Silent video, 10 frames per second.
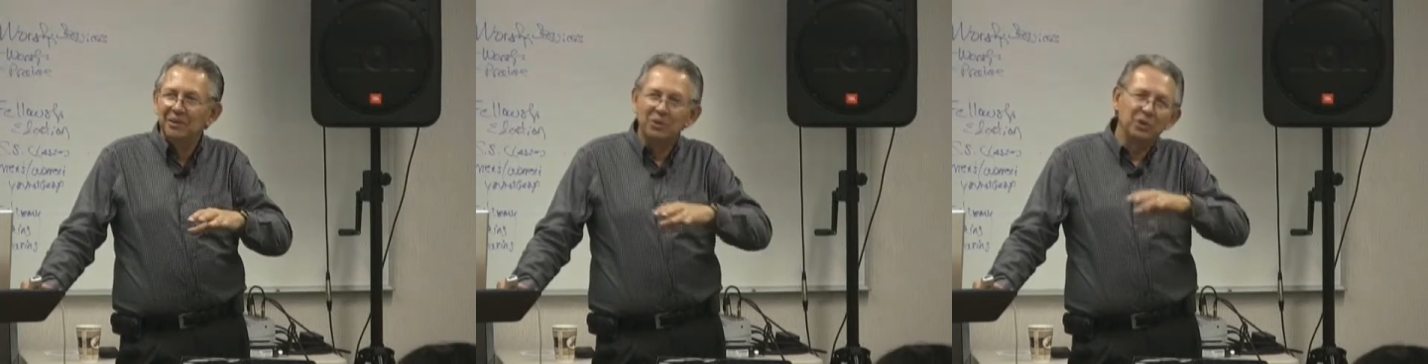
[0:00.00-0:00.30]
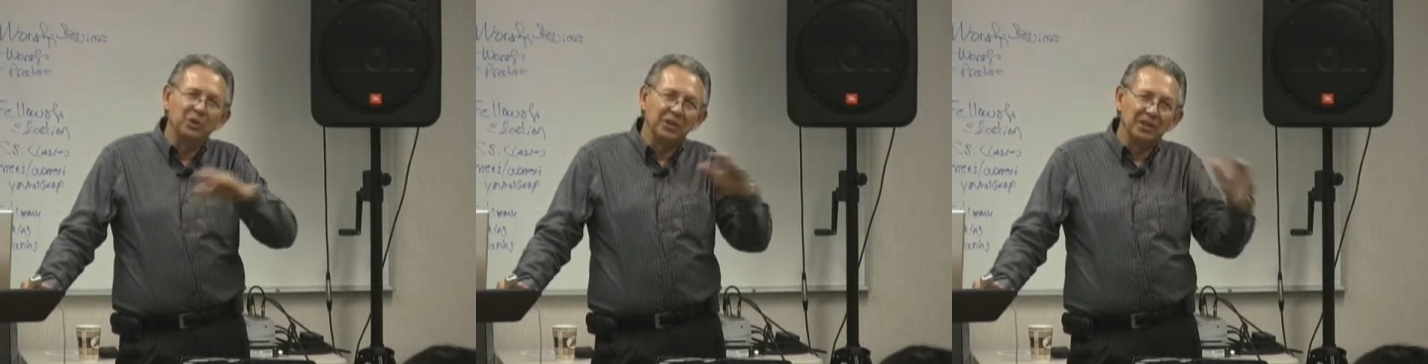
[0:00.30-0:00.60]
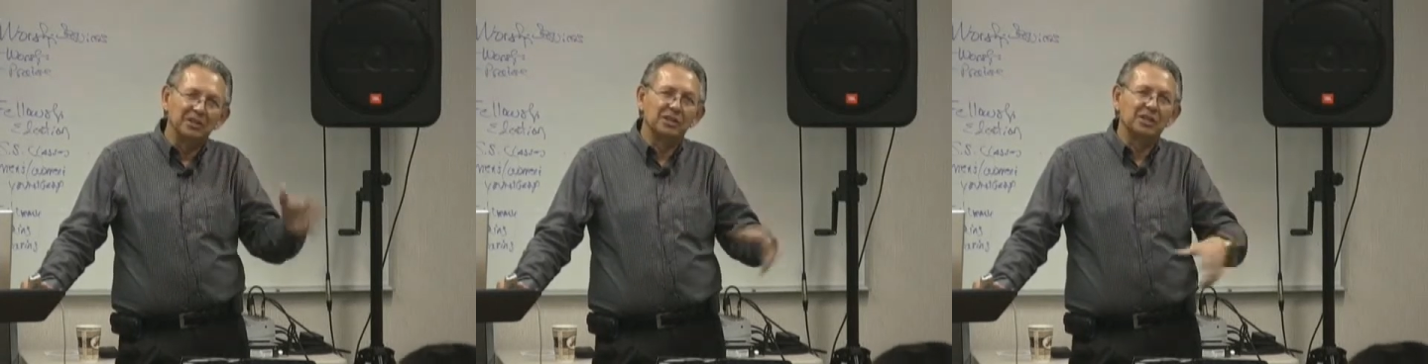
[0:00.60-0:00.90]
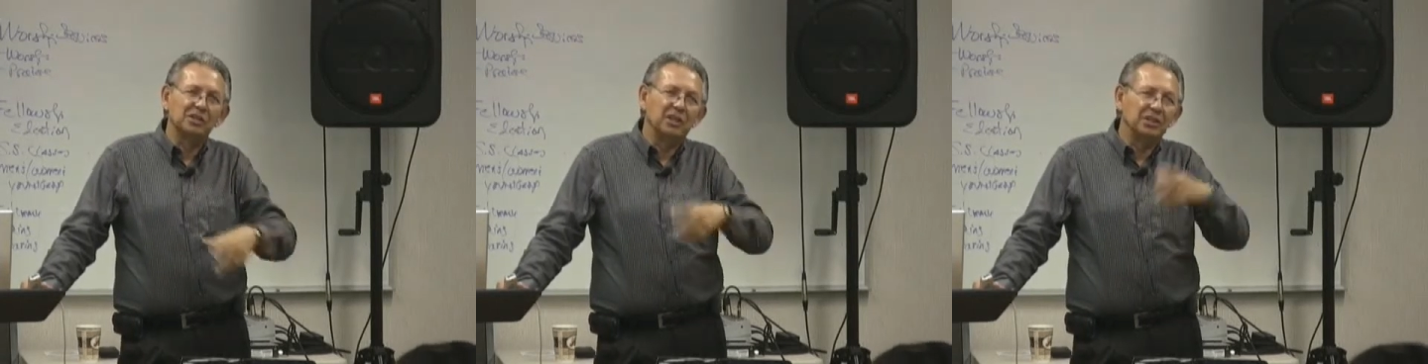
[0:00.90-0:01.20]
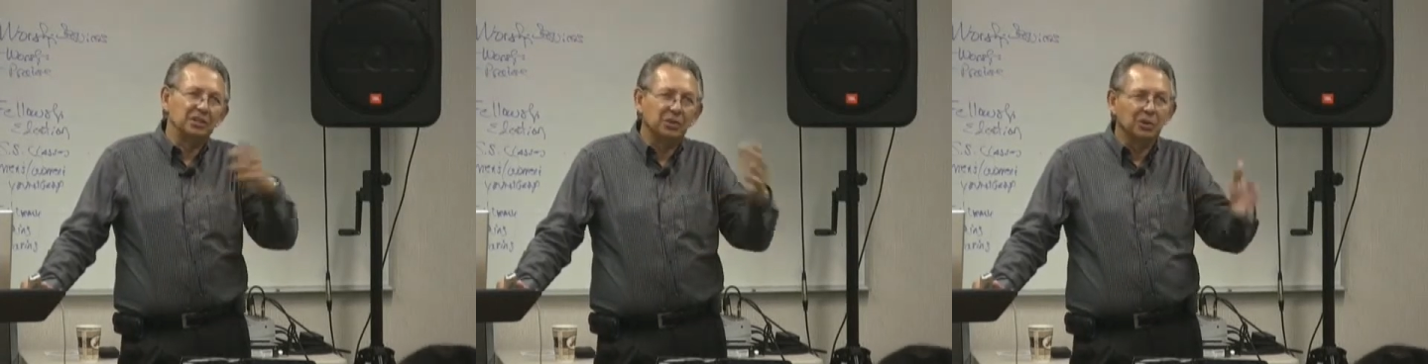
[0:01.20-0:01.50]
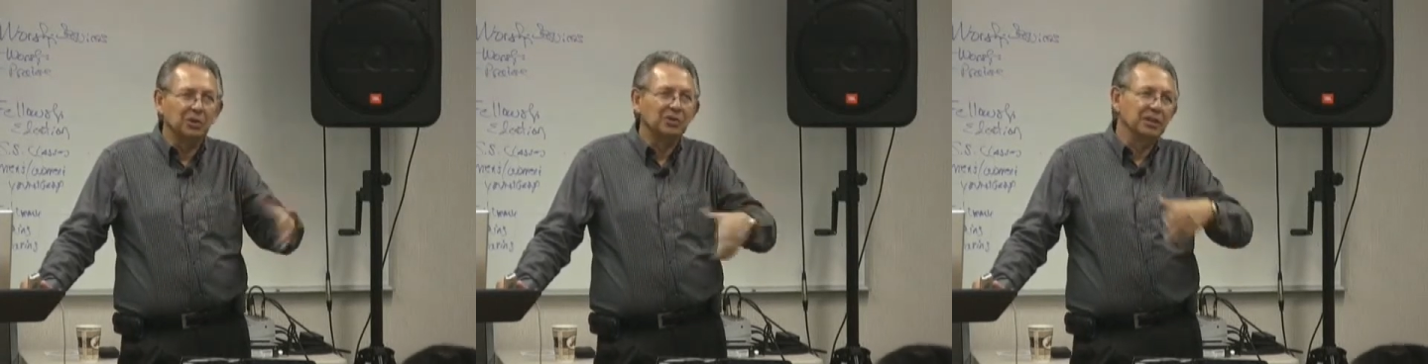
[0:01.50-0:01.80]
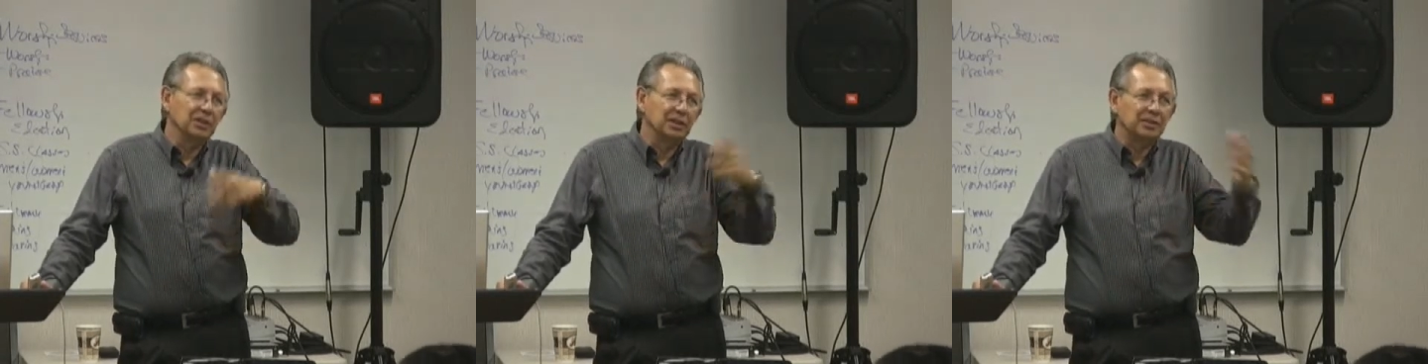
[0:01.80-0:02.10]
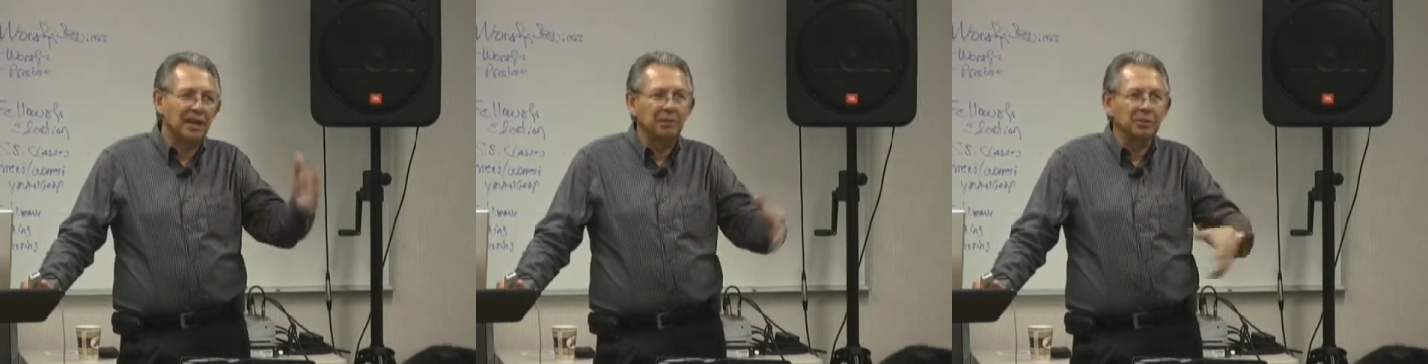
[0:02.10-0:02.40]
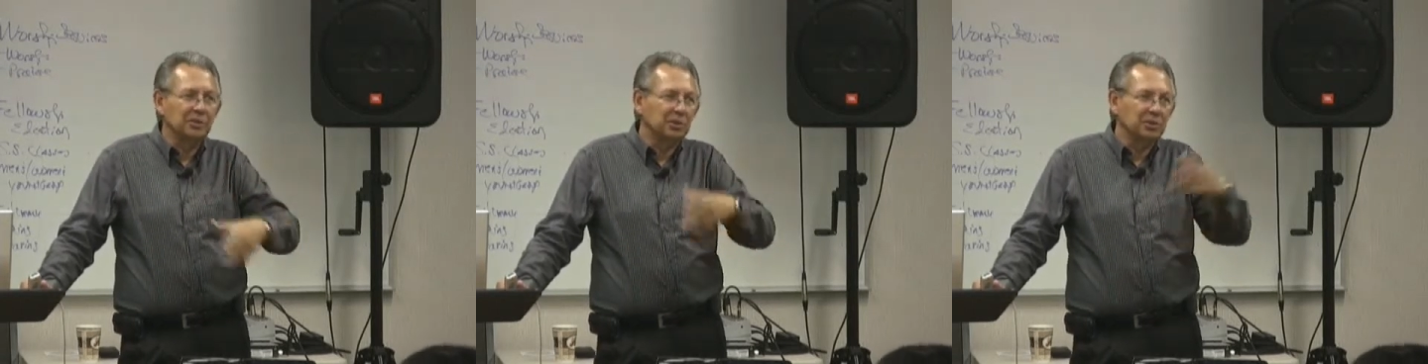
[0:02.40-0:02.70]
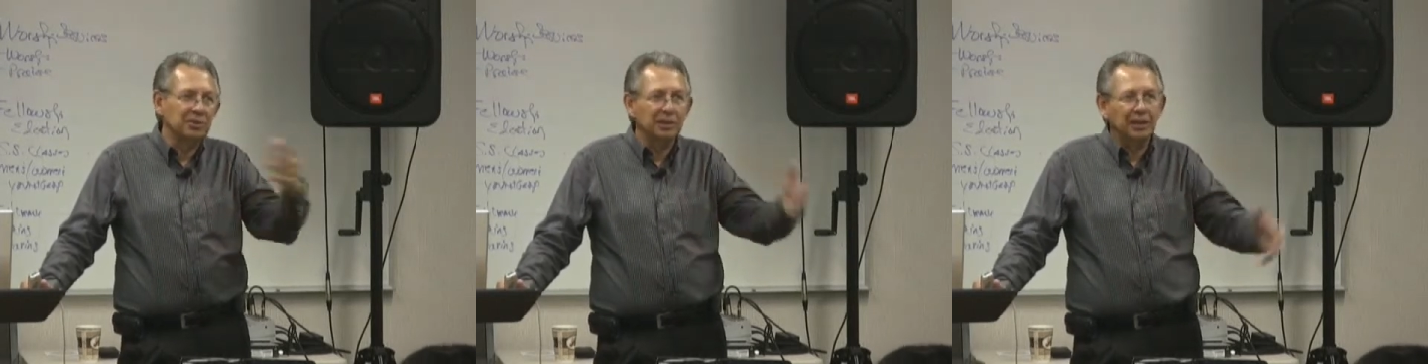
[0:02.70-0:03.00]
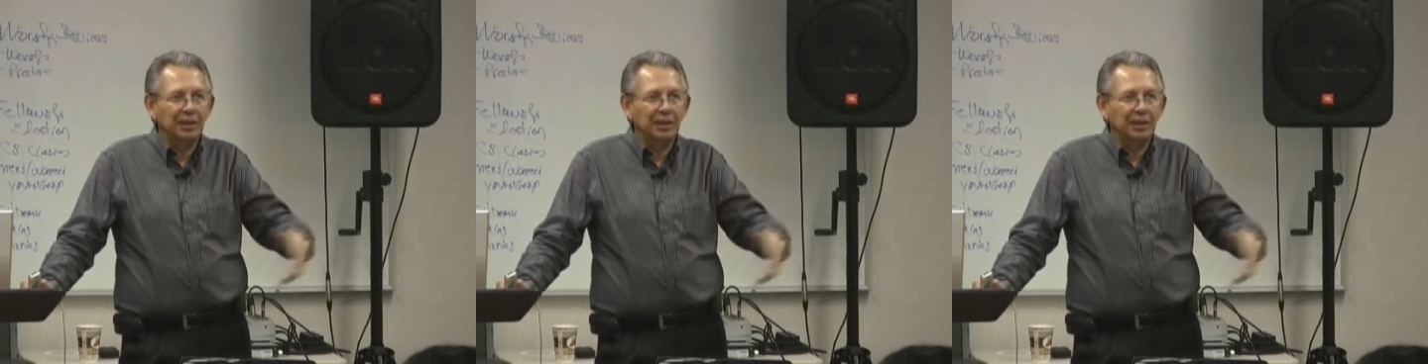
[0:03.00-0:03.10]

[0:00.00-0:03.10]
through the Sunday schools and the Sabbath schools